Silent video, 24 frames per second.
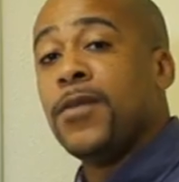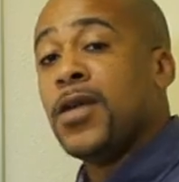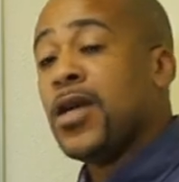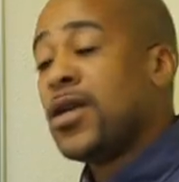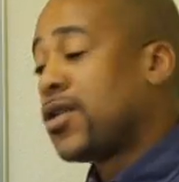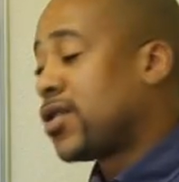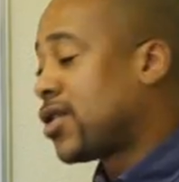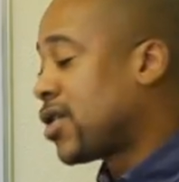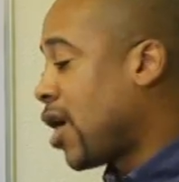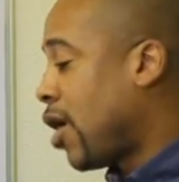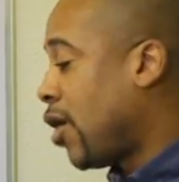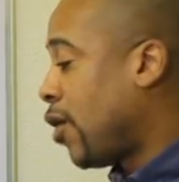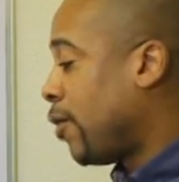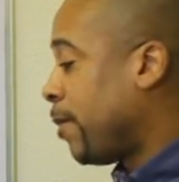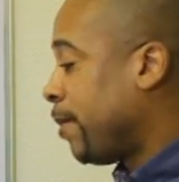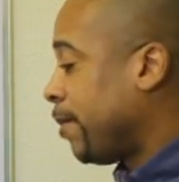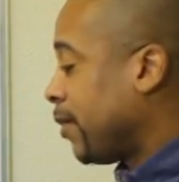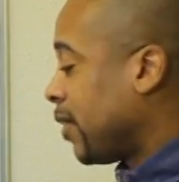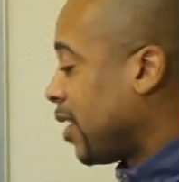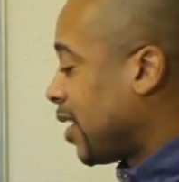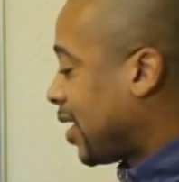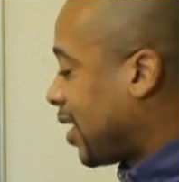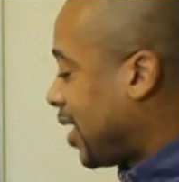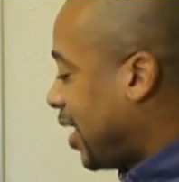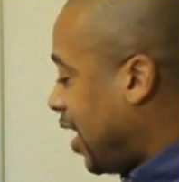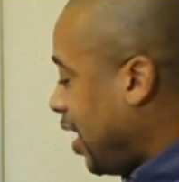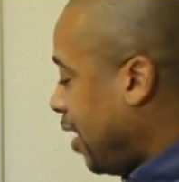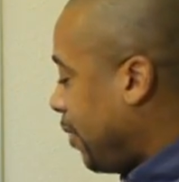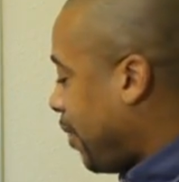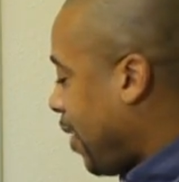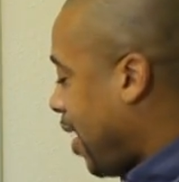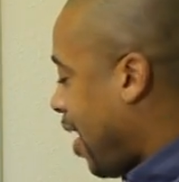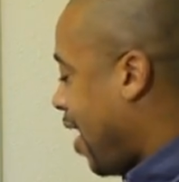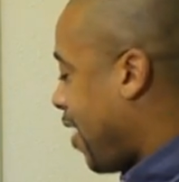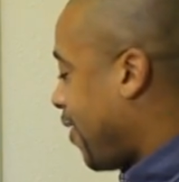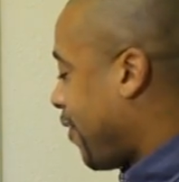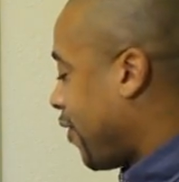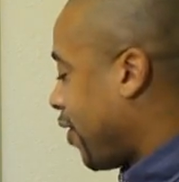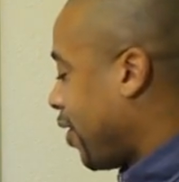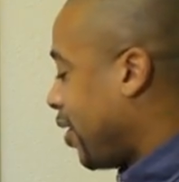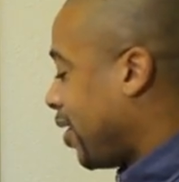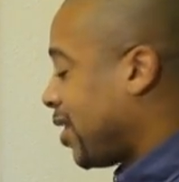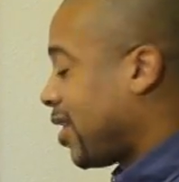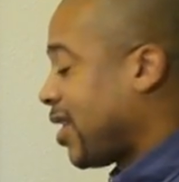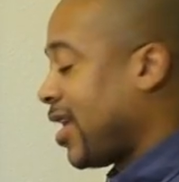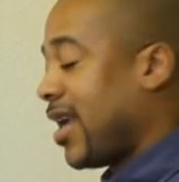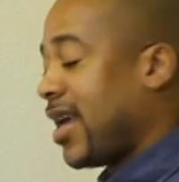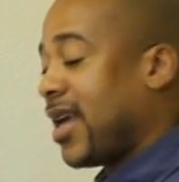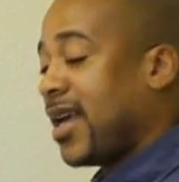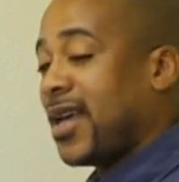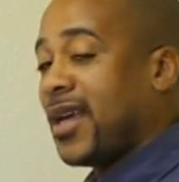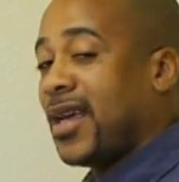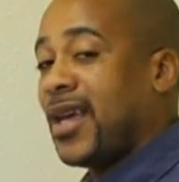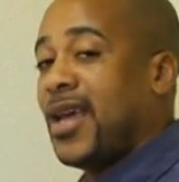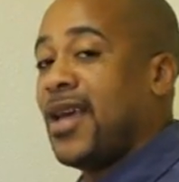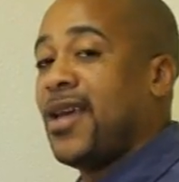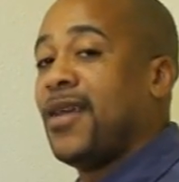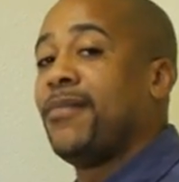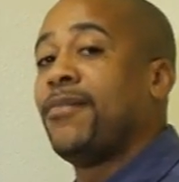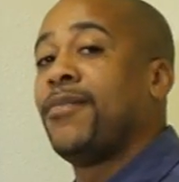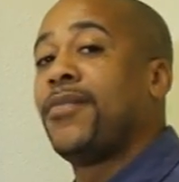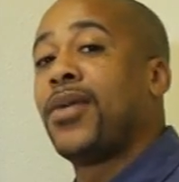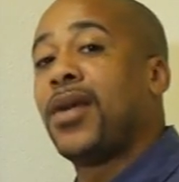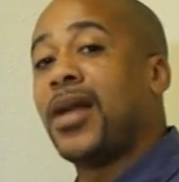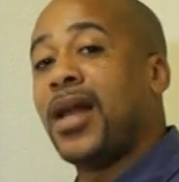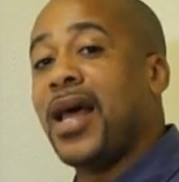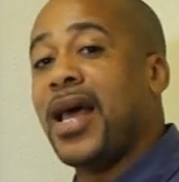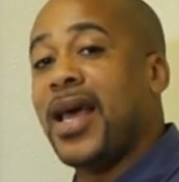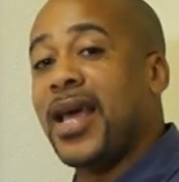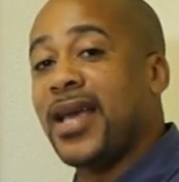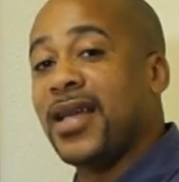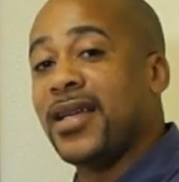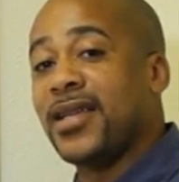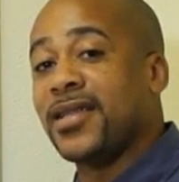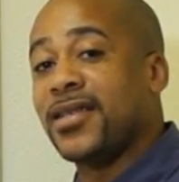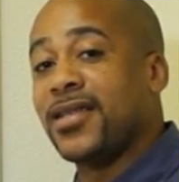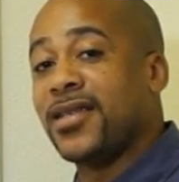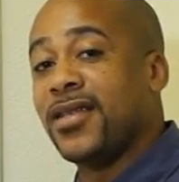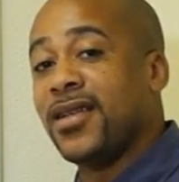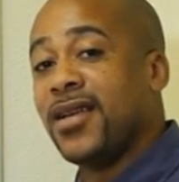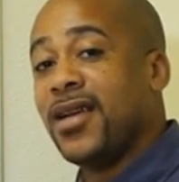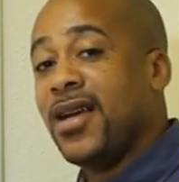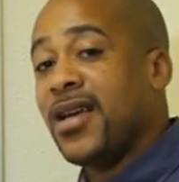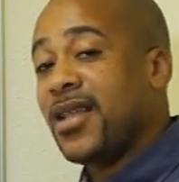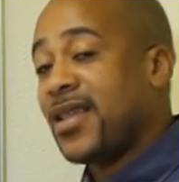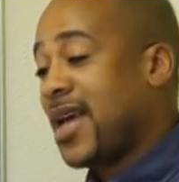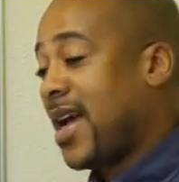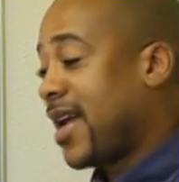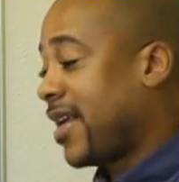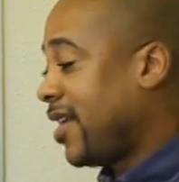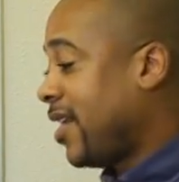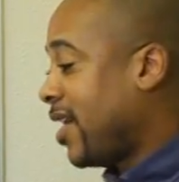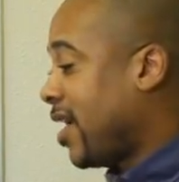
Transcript: So keep everything in place. That